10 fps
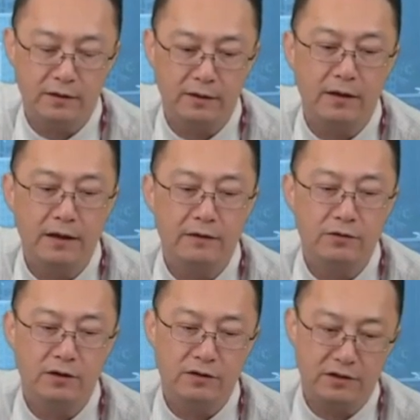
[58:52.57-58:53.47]

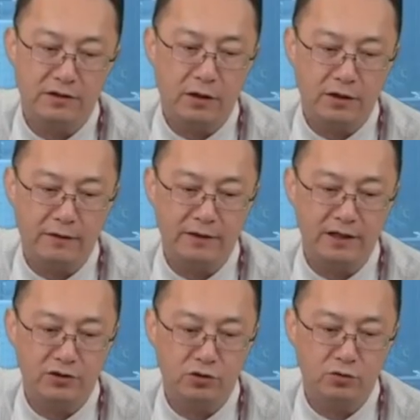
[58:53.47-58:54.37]
Netflix is still having
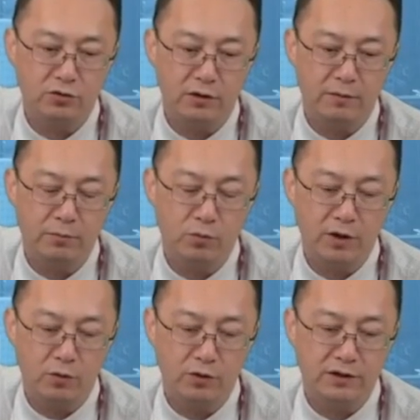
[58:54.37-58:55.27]
issues, but
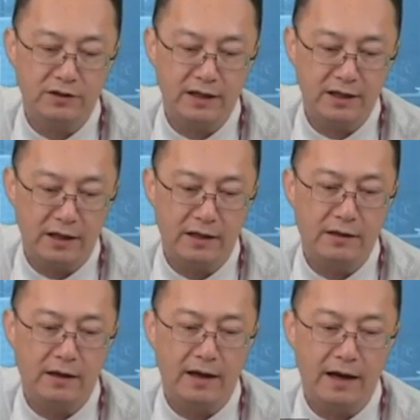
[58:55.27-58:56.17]
what I want to say
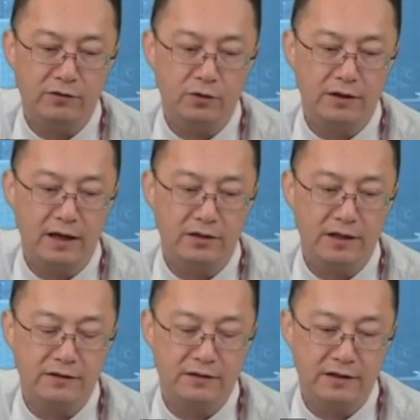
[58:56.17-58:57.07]
is, after it
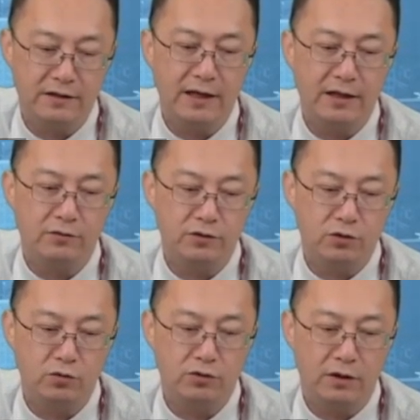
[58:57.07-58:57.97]
digests this negative
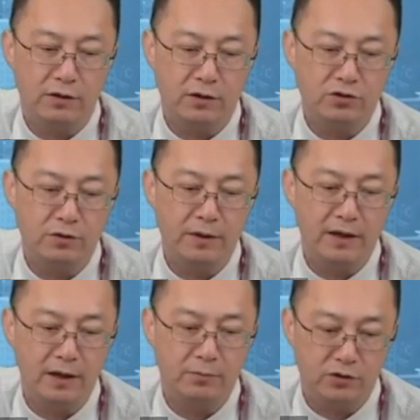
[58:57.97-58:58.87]
news, there should be
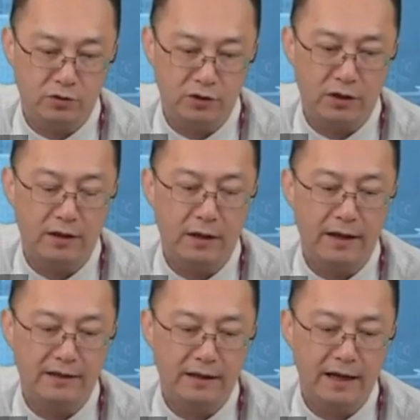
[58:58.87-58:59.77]
an opportunity.
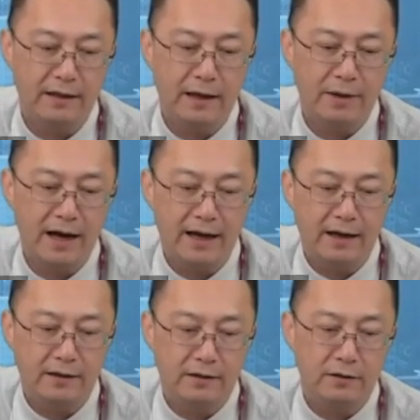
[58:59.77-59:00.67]
It's not that bad.